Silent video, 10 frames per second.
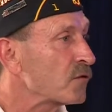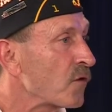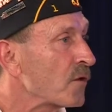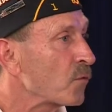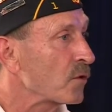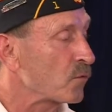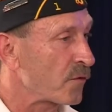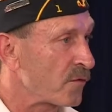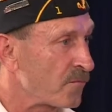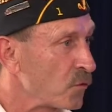trying to work with
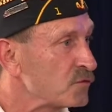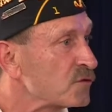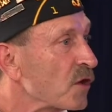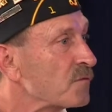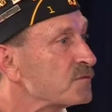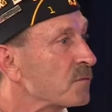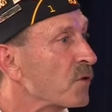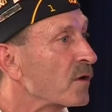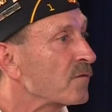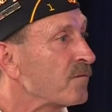the food shelves to
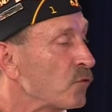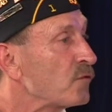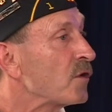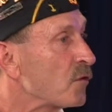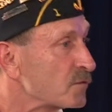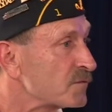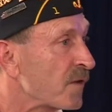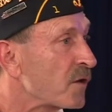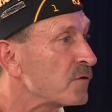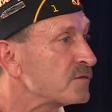bring food to those
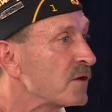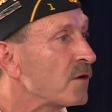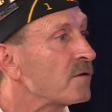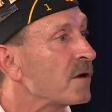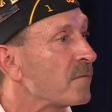veterans there and